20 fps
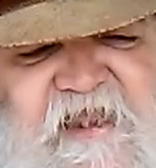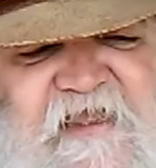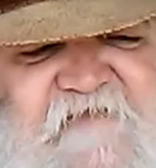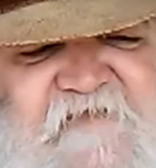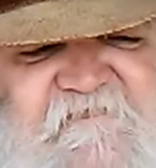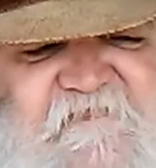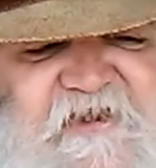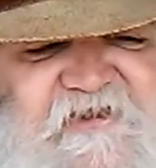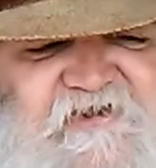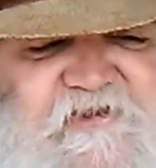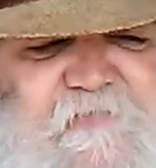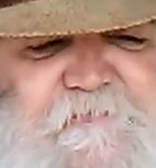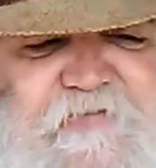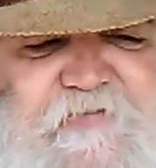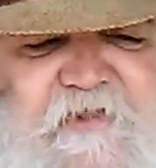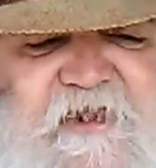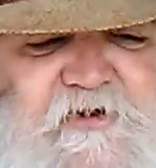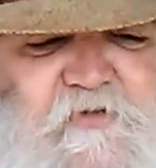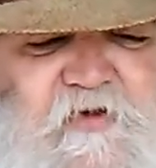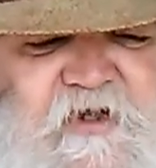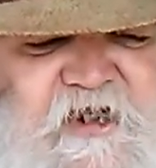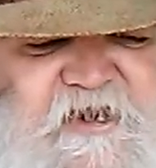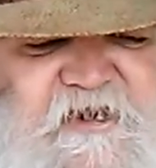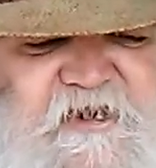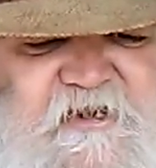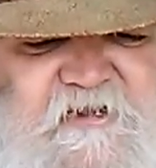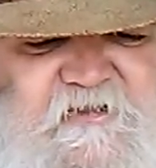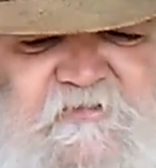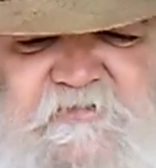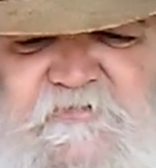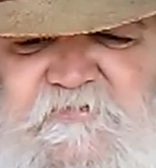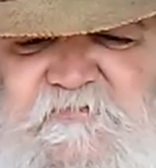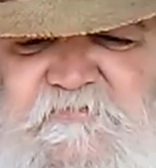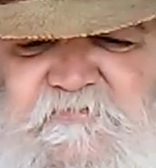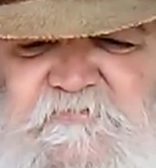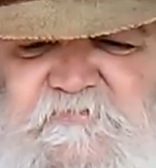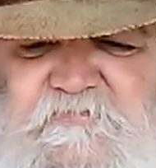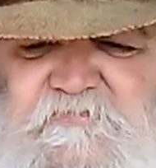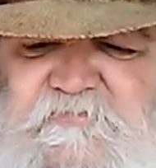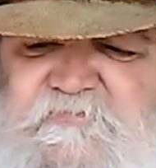have any just plain white.
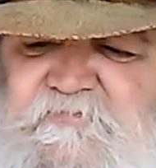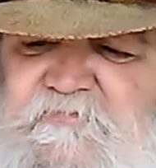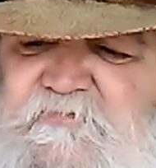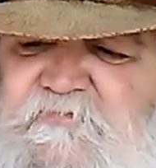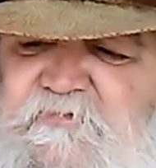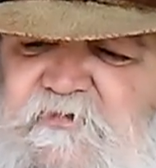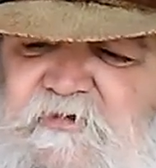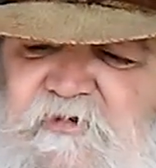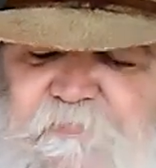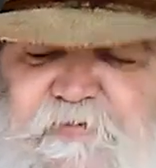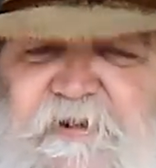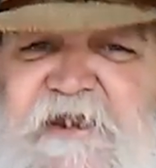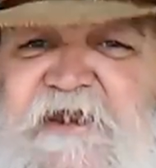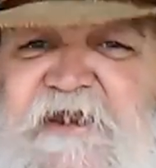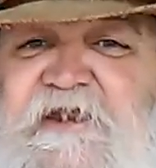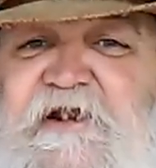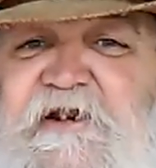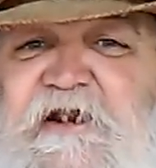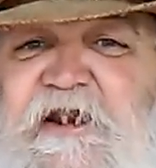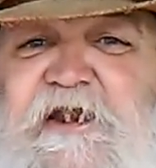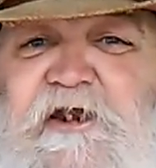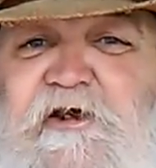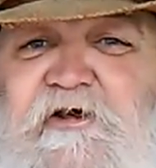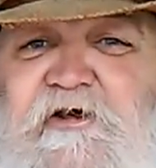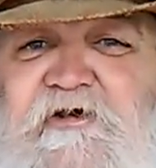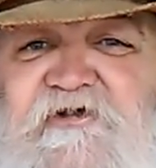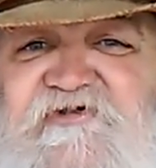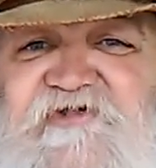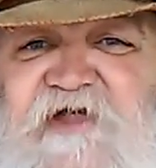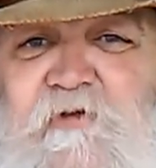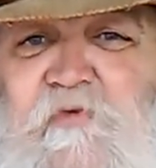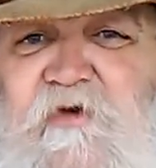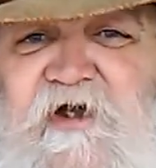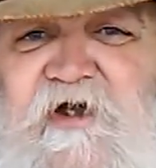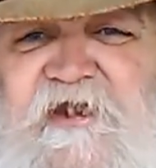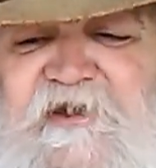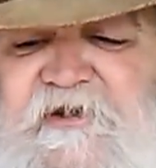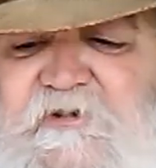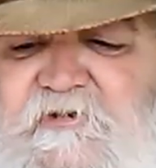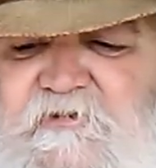Plain clear, not
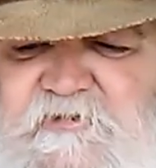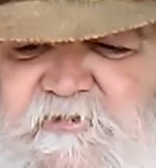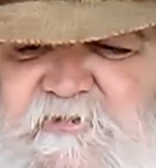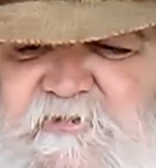white.